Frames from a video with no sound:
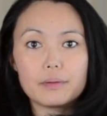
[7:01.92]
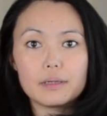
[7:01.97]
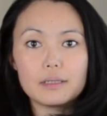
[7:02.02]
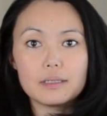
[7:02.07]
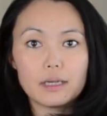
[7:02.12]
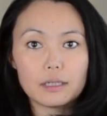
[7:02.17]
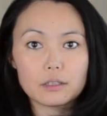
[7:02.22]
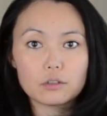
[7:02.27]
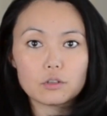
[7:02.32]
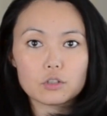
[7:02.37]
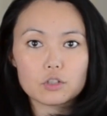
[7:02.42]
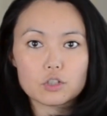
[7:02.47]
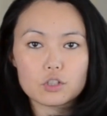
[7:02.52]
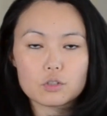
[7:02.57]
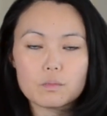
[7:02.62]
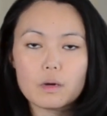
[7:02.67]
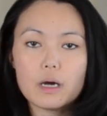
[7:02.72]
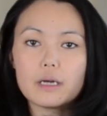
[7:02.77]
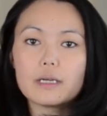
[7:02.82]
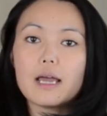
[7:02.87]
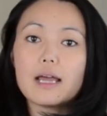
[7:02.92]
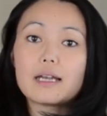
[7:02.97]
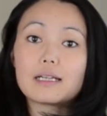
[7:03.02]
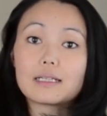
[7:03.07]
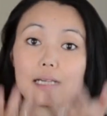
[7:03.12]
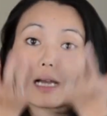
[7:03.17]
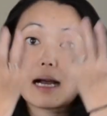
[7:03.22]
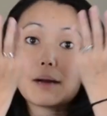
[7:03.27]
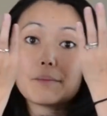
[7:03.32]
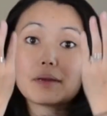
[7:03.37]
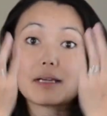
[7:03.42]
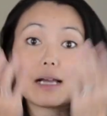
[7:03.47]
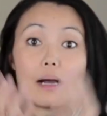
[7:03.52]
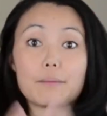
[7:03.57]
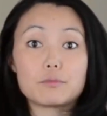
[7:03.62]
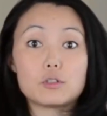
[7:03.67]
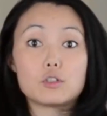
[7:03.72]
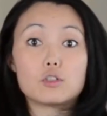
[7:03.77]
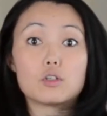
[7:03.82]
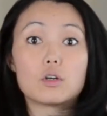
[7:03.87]
in unconscious mind and coming
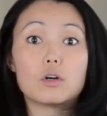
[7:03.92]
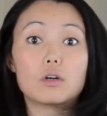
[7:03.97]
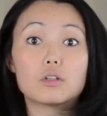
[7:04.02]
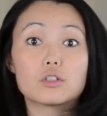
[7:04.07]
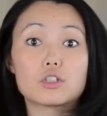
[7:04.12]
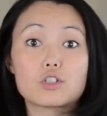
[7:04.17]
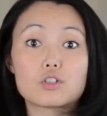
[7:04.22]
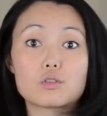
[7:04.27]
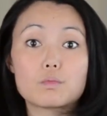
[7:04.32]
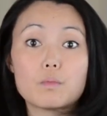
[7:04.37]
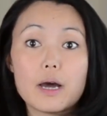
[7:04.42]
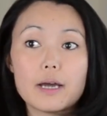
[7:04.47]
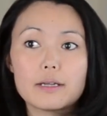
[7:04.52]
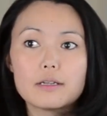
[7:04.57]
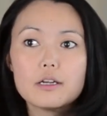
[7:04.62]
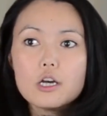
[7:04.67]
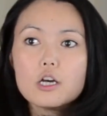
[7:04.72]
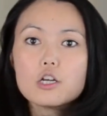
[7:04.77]
up to your conscious mind.